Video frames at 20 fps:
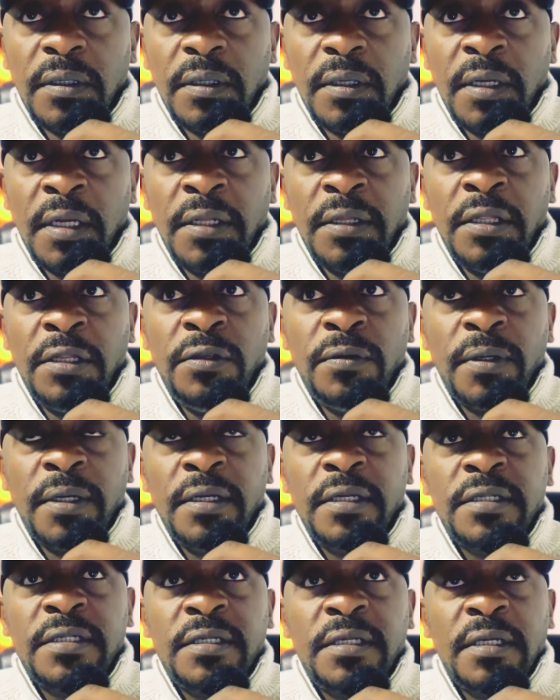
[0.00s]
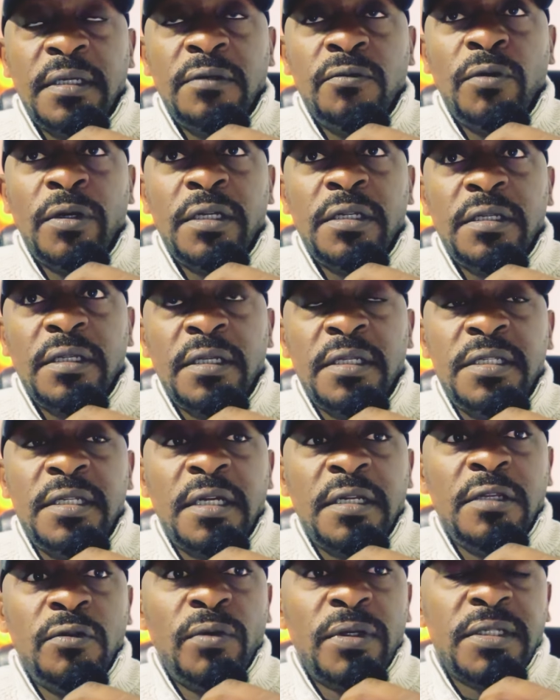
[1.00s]
And then you understand what
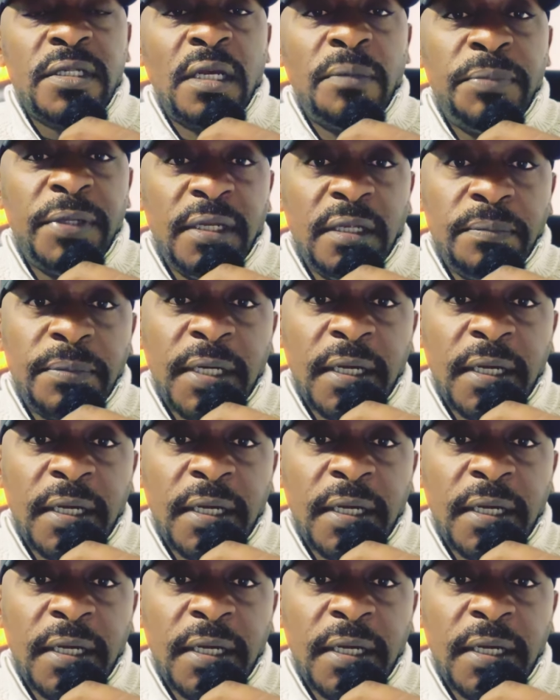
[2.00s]
exactly was happening